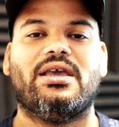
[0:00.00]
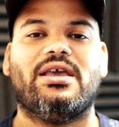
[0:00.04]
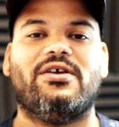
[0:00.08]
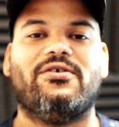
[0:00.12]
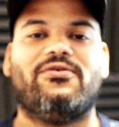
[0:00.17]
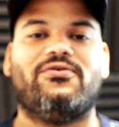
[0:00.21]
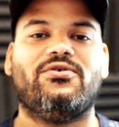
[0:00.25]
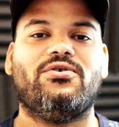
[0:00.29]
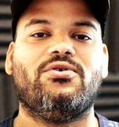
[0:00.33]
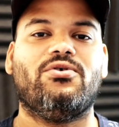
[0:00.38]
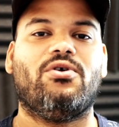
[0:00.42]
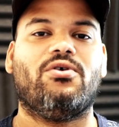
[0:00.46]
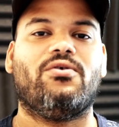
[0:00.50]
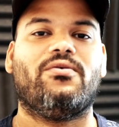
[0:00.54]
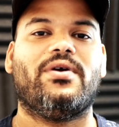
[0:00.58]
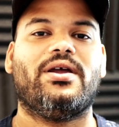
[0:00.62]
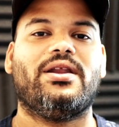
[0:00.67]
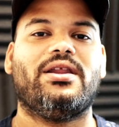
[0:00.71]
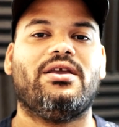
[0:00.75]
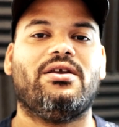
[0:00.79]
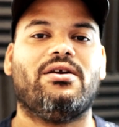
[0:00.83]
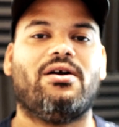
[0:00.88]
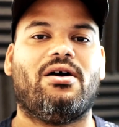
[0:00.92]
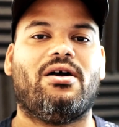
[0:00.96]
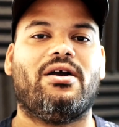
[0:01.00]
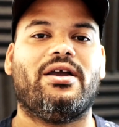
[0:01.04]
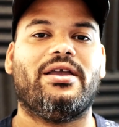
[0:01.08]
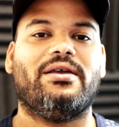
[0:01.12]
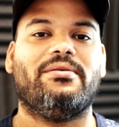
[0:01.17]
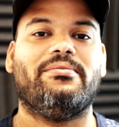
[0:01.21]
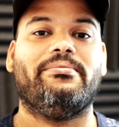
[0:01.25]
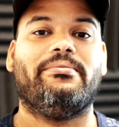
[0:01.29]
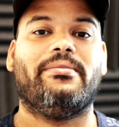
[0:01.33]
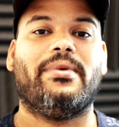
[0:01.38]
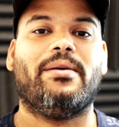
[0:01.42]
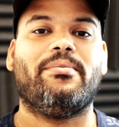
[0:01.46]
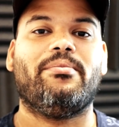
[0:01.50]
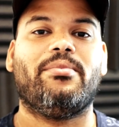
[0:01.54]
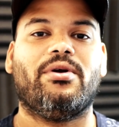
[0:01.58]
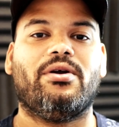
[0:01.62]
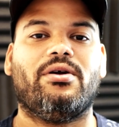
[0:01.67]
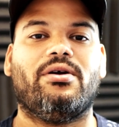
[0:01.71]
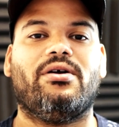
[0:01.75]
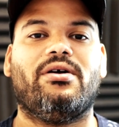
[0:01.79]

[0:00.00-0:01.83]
if you already are a member